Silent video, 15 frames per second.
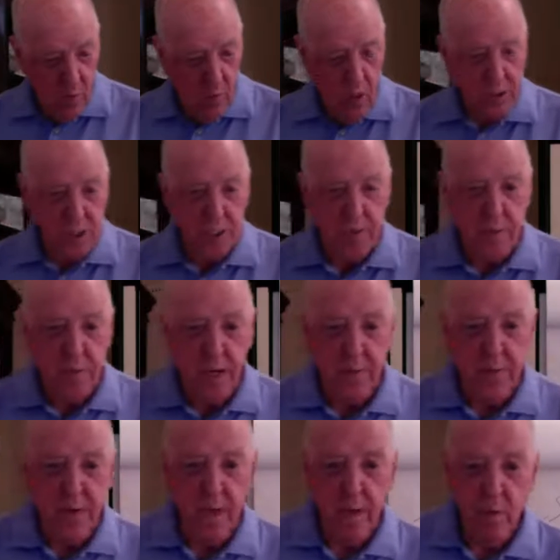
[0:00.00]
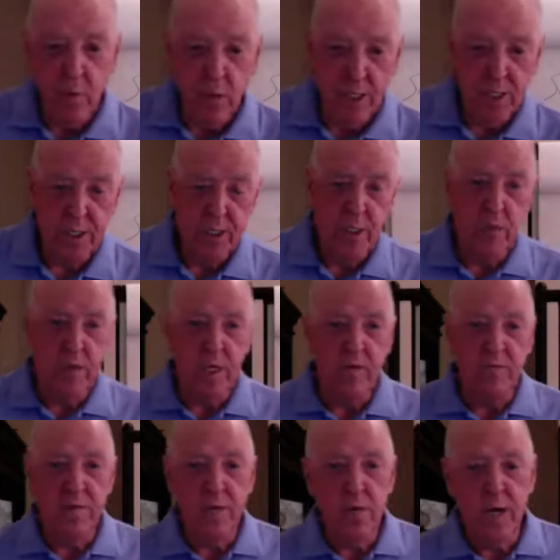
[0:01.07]
One sheet of paper, which you
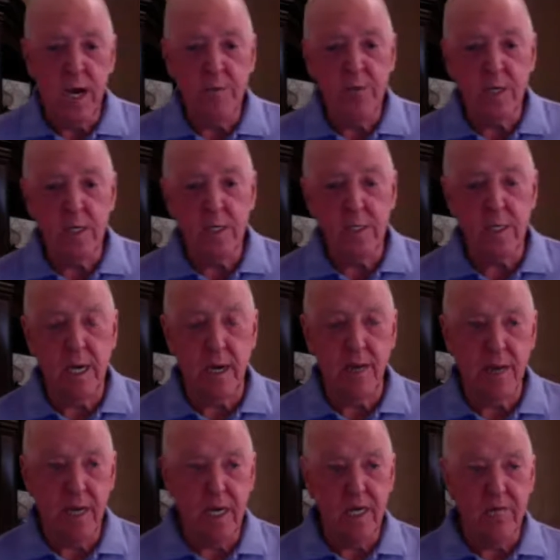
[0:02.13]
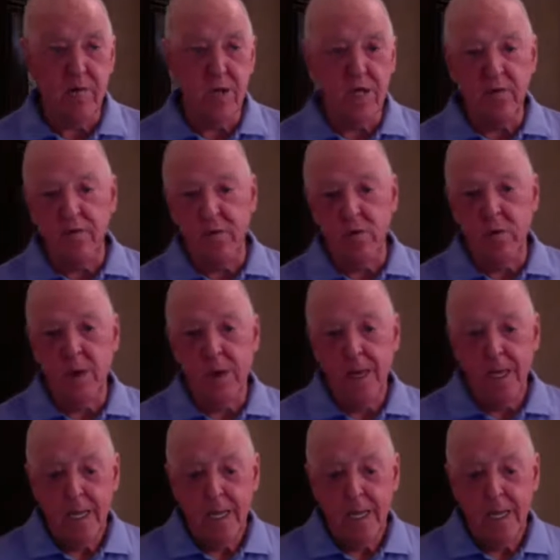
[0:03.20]
give to an applicant at the end of an interview,